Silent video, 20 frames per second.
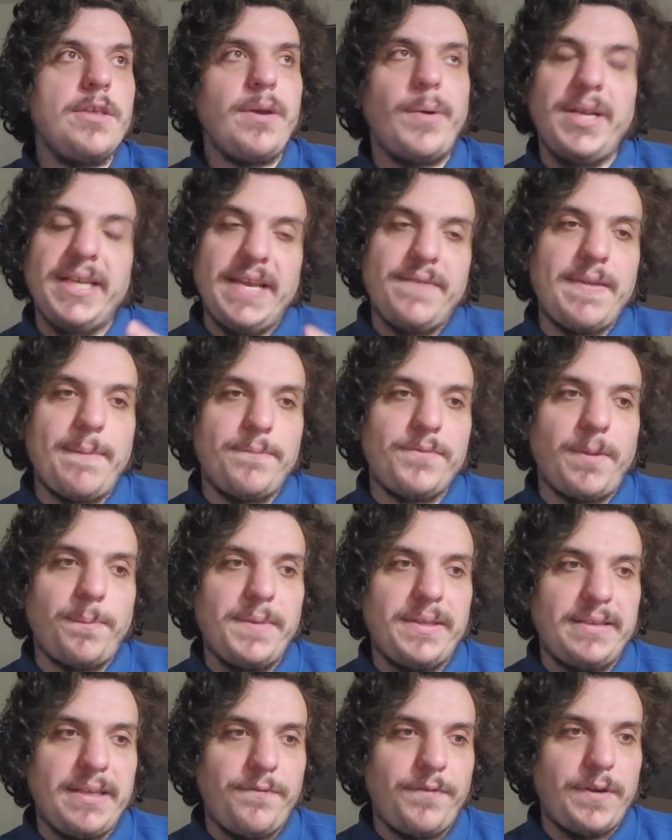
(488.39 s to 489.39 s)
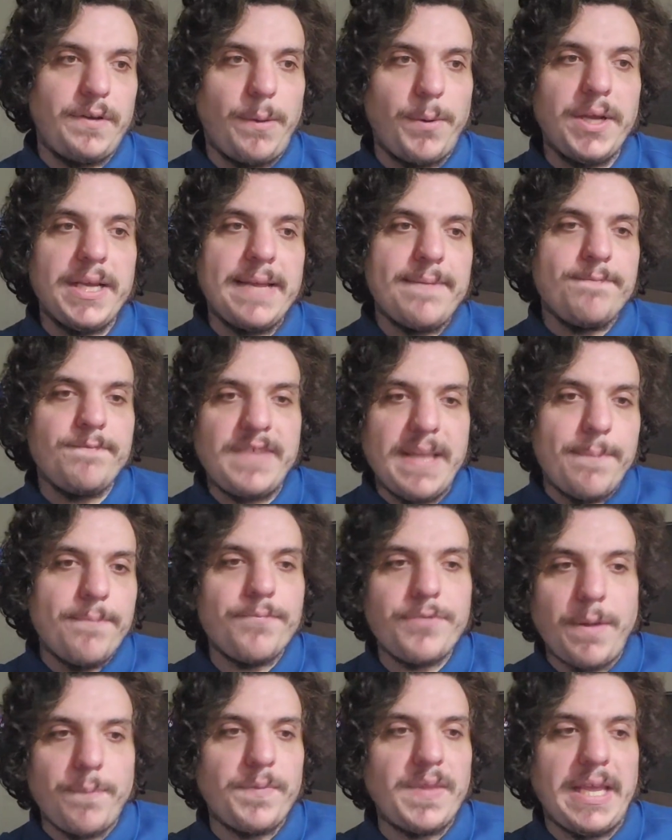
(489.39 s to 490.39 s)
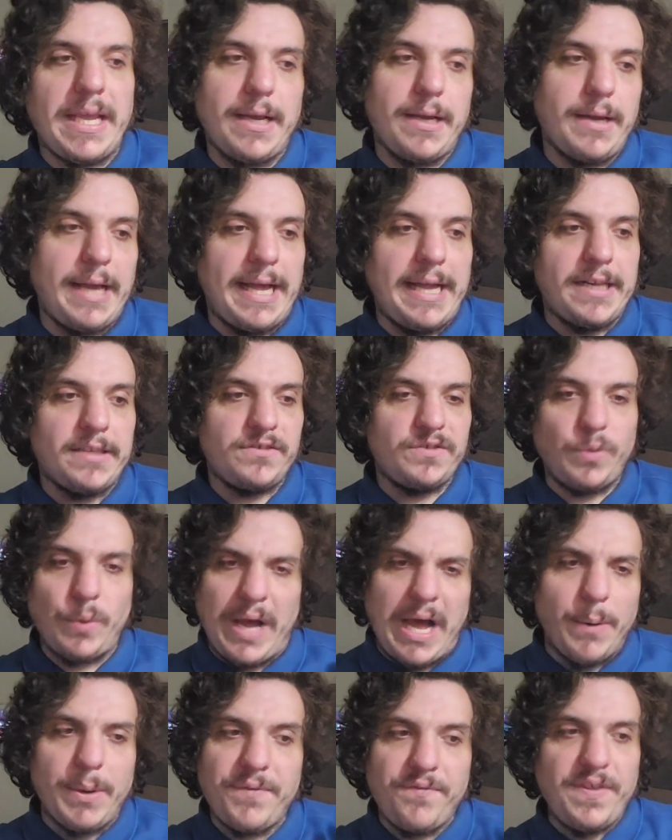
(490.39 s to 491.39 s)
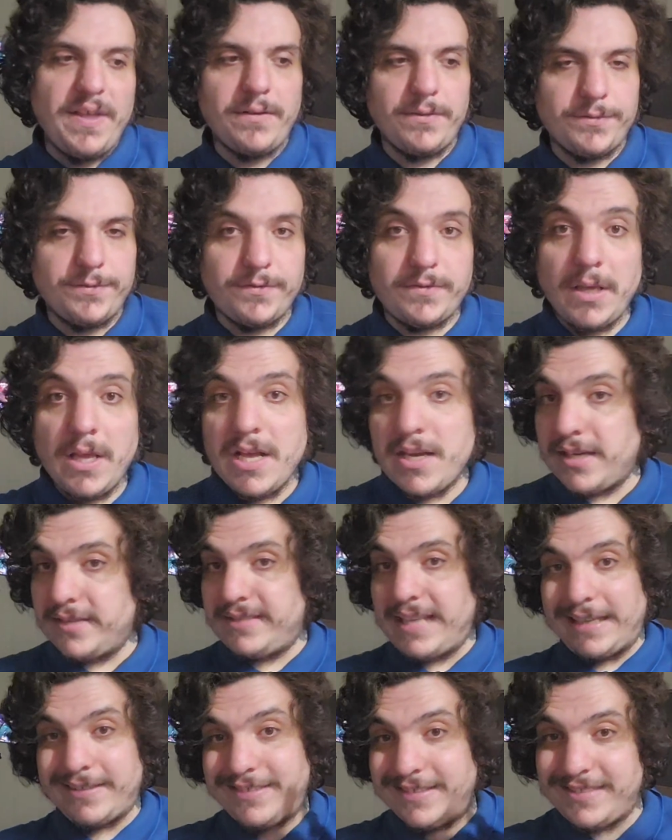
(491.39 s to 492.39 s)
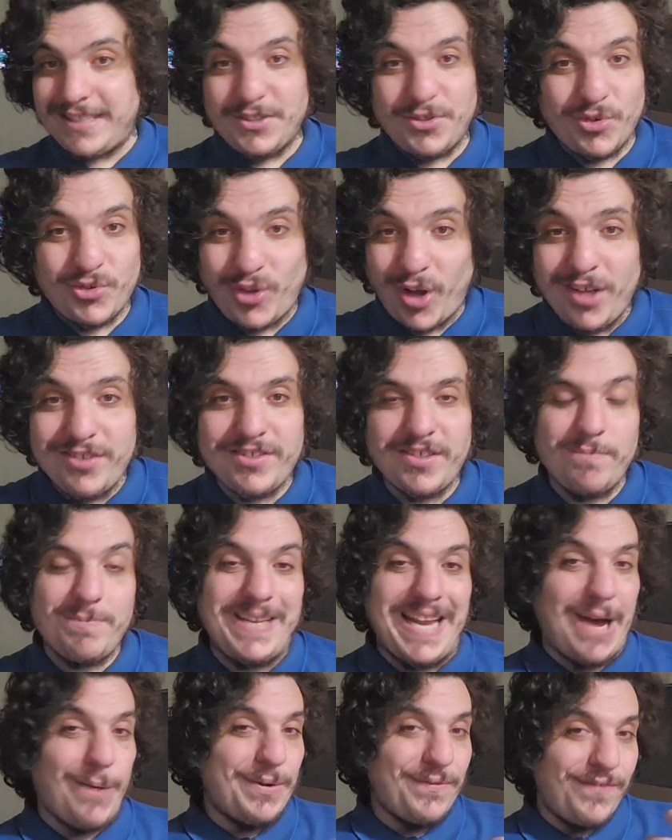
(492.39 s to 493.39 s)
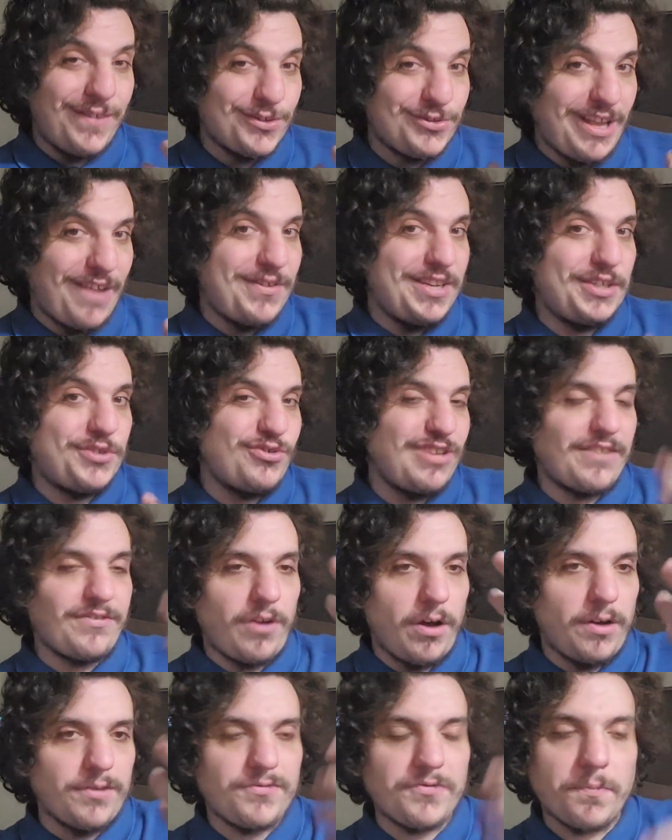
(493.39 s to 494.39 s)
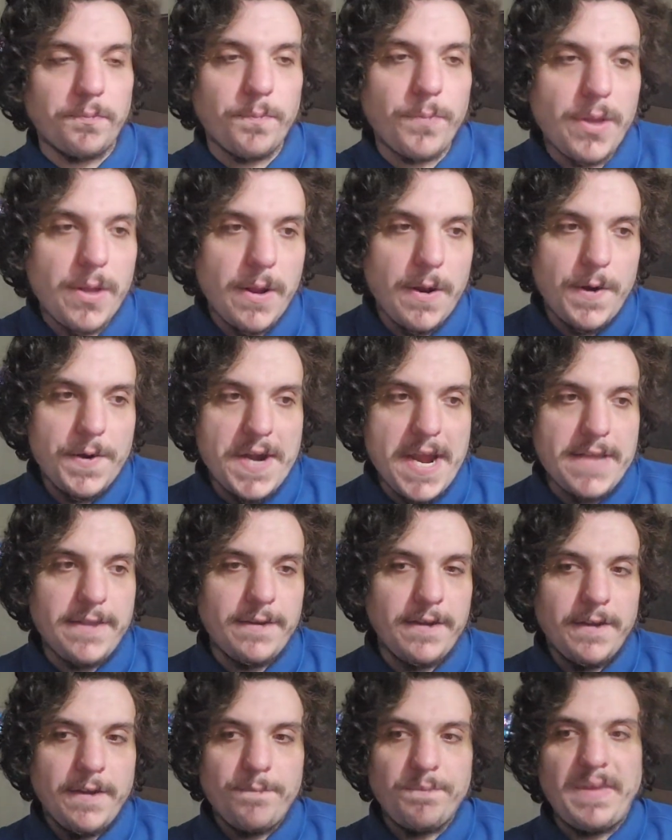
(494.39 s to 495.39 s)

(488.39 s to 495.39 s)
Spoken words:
I want to give them something different. I want to give them something as to how it feels. Because yes, this intro is awesome, but how it feels to have an intro that's awesome, right?